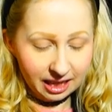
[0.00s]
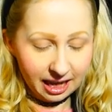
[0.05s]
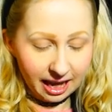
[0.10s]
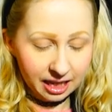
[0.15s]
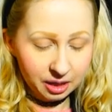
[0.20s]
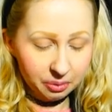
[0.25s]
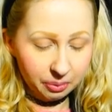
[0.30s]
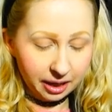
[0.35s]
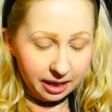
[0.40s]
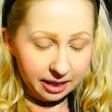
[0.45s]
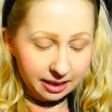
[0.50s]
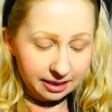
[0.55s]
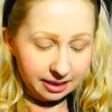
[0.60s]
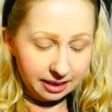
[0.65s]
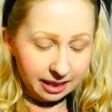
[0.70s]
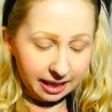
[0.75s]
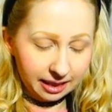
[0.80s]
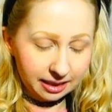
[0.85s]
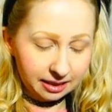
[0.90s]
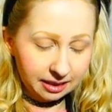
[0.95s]
anyways,
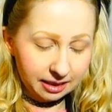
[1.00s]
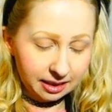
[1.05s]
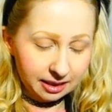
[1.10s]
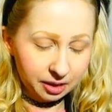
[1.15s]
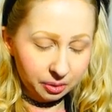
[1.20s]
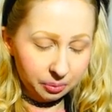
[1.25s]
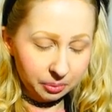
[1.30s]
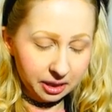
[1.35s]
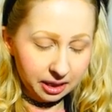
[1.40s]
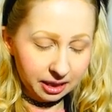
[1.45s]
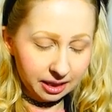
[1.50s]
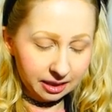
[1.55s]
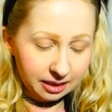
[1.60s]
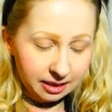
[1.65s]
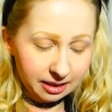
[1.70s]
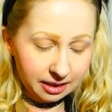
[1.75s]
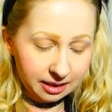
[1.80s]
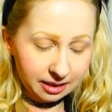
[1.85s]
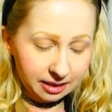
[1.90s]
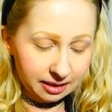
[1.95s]
like this week
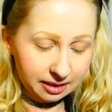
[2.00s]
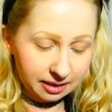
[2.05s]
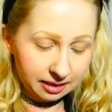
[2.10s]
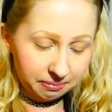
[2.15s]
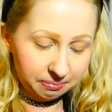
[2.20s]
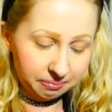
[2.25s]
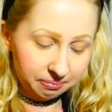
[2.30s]
is